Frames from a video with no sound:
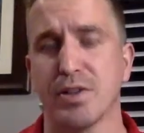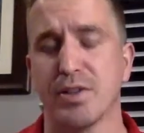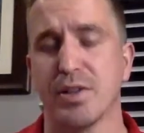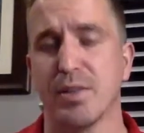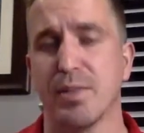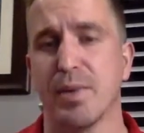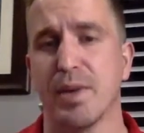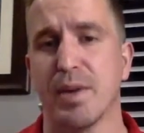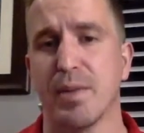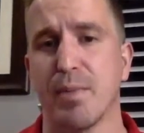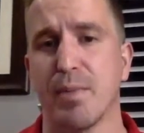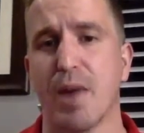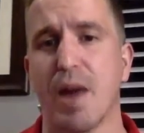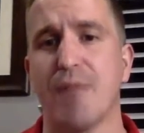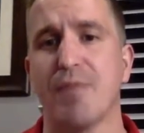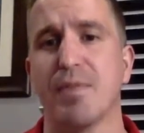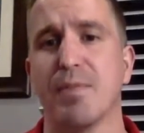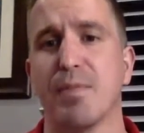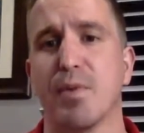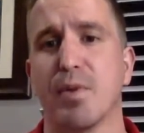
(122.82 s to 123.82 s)
to pay
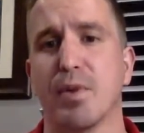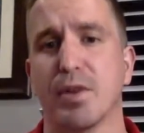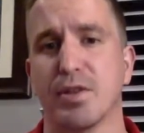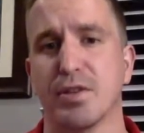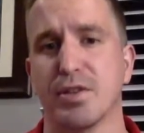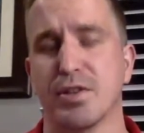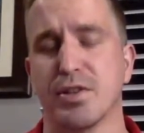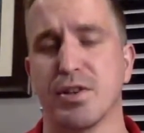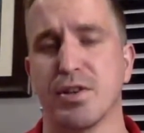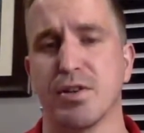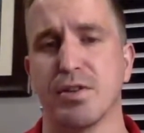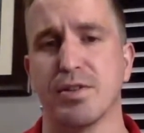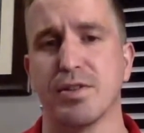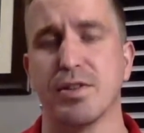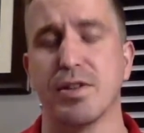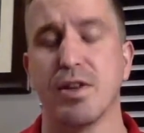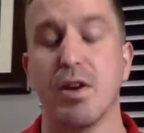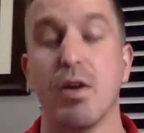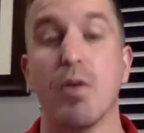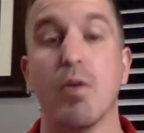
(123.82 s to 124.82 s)
private mortgage
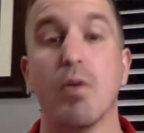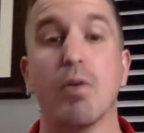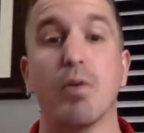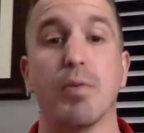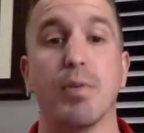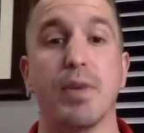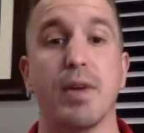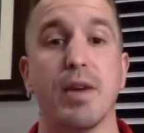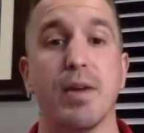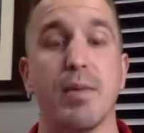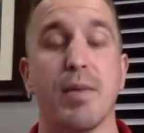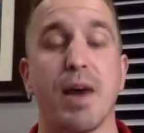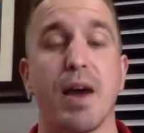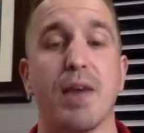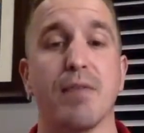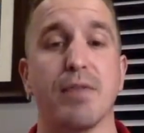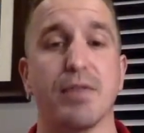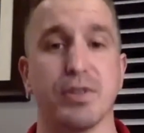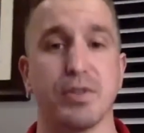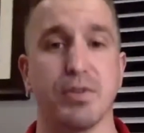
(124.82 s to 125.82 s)
insurance, or
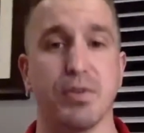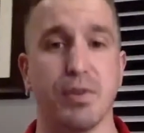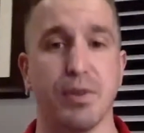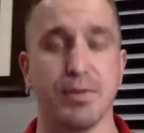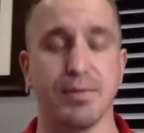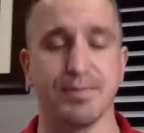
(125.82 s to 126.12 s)
PMI for short.